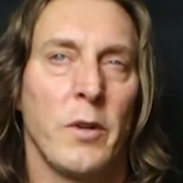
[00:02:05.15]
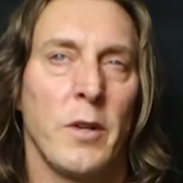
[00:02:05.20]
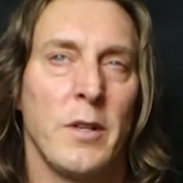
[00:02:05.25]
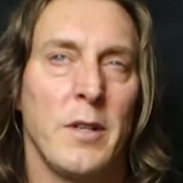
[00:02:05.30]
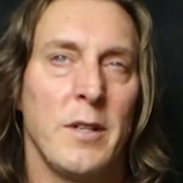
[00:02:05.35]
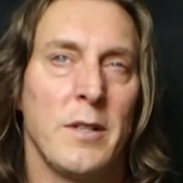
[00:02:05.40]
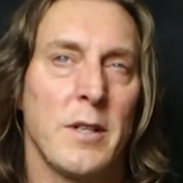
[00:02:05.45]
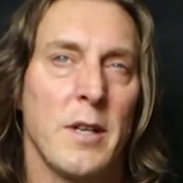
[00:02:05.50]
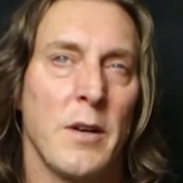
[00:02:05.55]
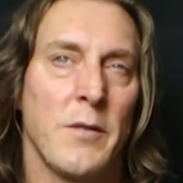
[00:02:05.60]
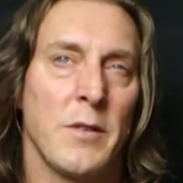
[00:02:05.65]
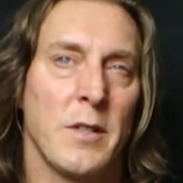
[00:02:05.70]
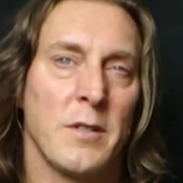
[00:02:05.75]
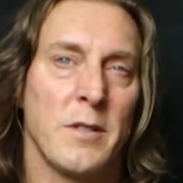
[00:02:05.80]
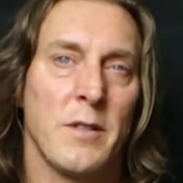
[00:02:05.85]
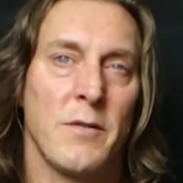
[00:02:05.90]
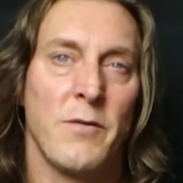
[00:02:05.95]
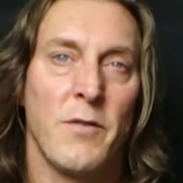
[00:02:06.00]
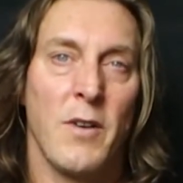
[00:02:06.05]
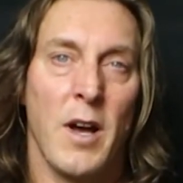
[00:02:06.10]
D7 is
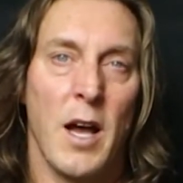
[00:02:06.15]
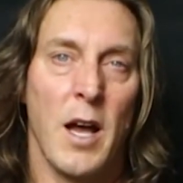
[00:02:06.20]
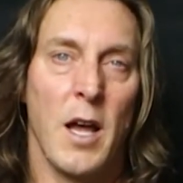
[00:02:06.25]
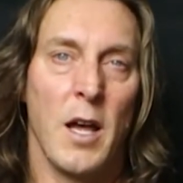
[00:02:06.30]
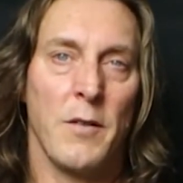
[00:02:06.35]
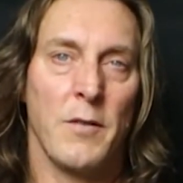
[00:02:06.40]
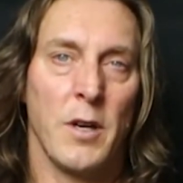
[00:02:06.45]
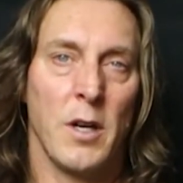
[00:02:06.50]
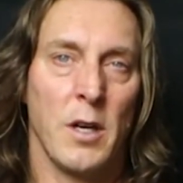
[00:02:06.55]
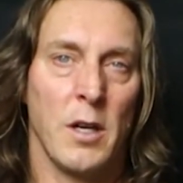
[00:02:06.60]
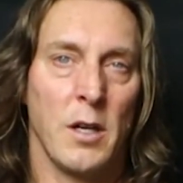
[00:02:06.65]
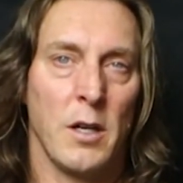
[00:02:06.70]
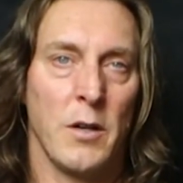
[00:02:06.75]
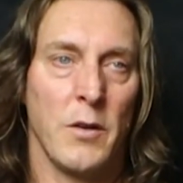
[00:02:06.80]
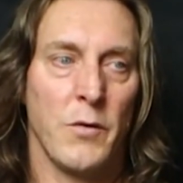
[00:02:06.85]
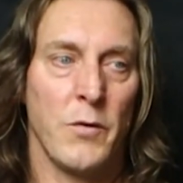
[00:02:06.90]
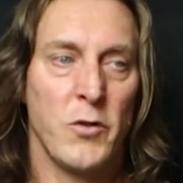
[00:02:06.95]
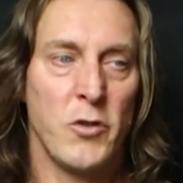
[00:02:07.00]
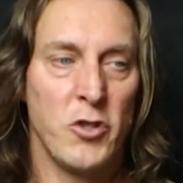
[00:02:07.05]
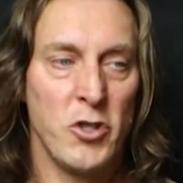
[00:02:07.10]
the 5
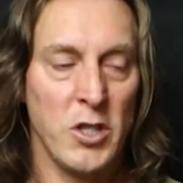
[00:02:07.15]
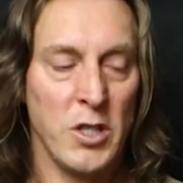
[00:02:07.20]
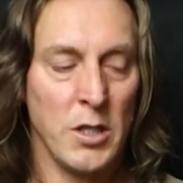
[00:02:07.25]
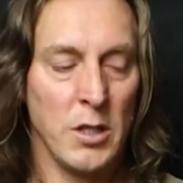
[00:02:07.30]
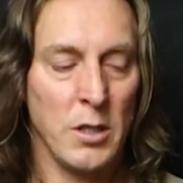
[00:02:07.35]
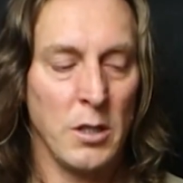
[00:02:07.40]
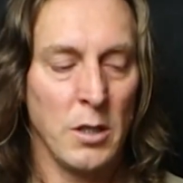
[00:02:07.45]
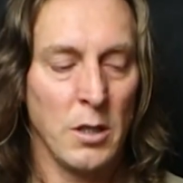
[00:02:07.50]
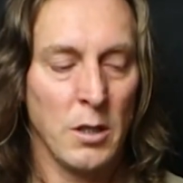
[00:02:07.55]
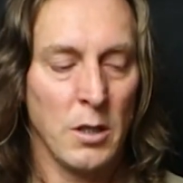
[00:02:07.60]
of G,